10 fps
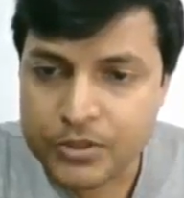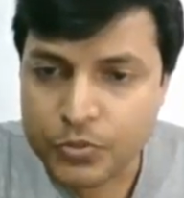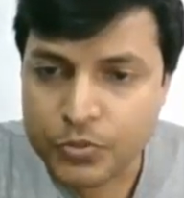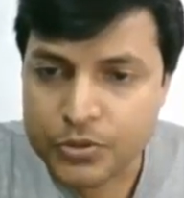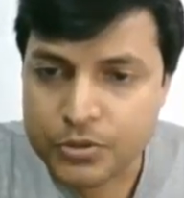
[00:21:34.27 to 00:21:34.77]

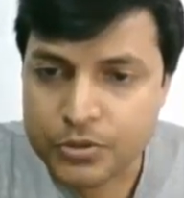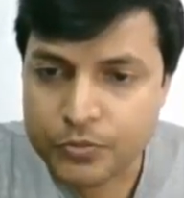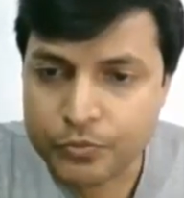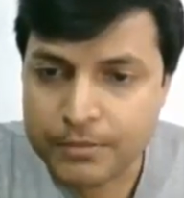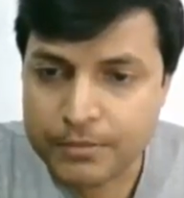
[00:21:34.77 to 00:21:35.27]
This is what
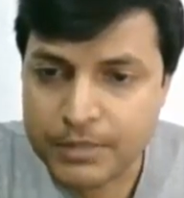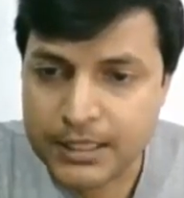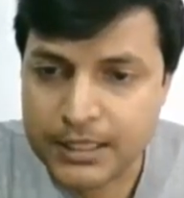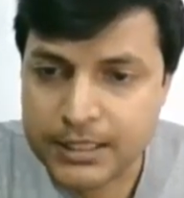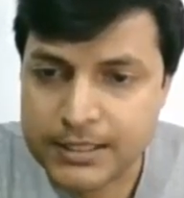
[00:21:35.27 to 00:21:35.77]

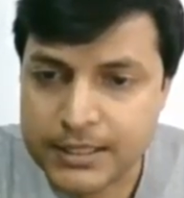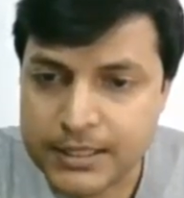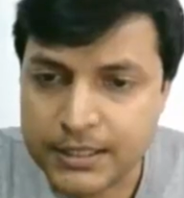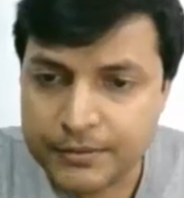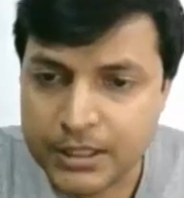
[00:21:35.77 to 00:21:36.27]
we
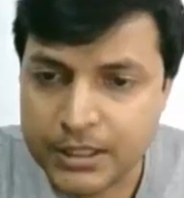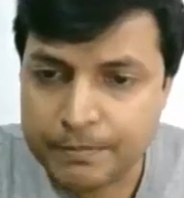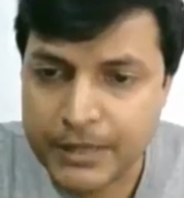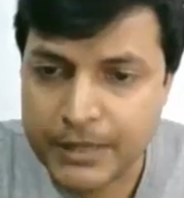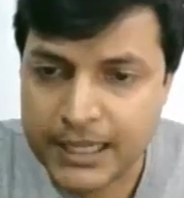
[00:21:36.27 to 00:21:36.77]
mainly
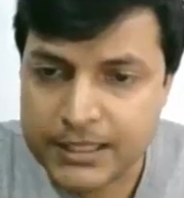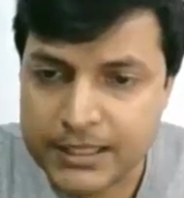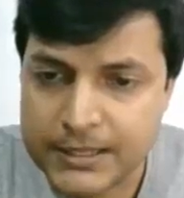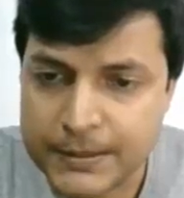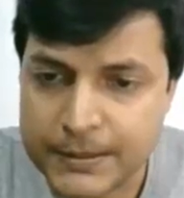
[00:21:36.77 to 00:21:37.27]
see in
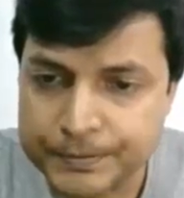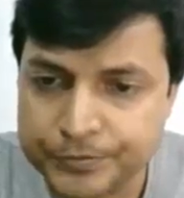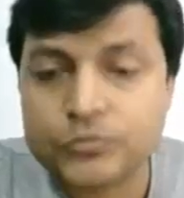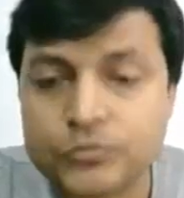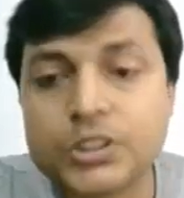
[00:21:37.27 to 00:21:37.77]

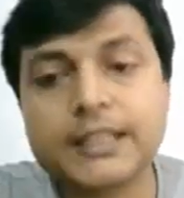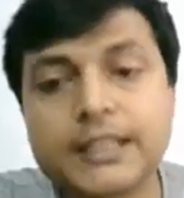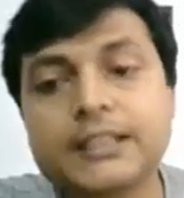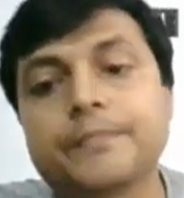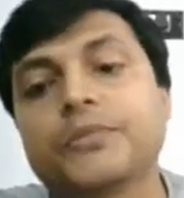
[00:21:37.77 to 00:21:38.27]
plants,
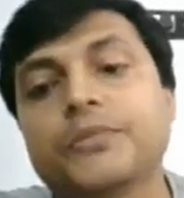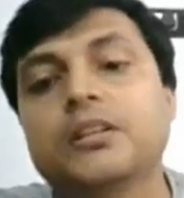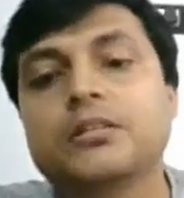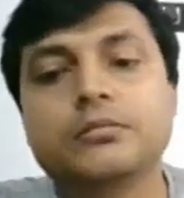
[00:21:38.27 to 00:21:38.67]
correct.